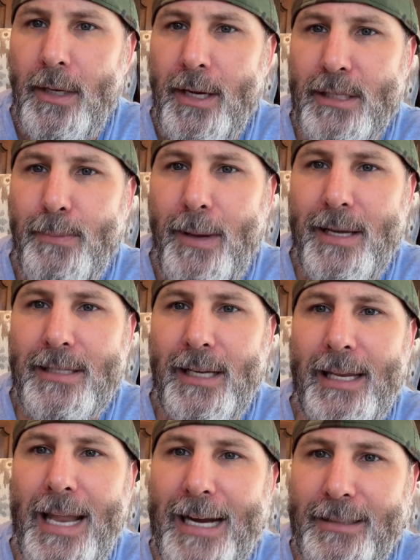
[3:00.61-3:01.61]
It's basically
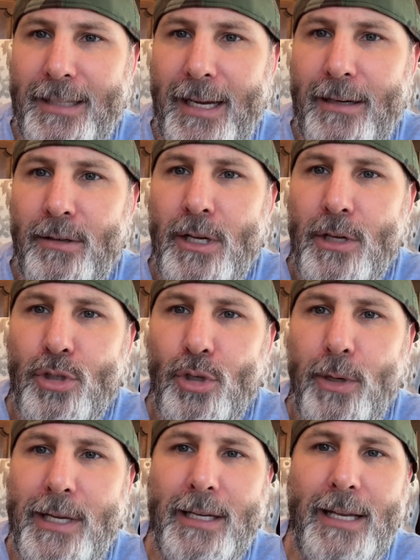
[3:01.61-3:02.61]
lockdown. So
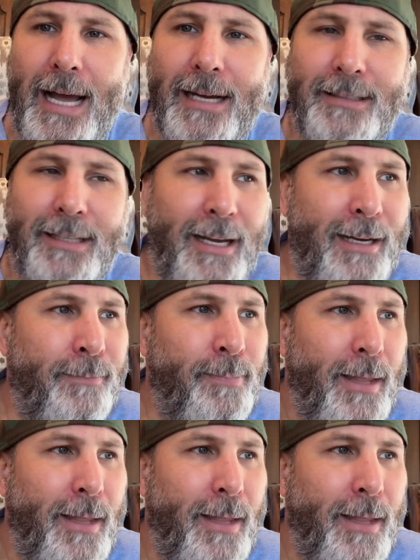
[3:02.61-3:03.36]
when you're in lockdown,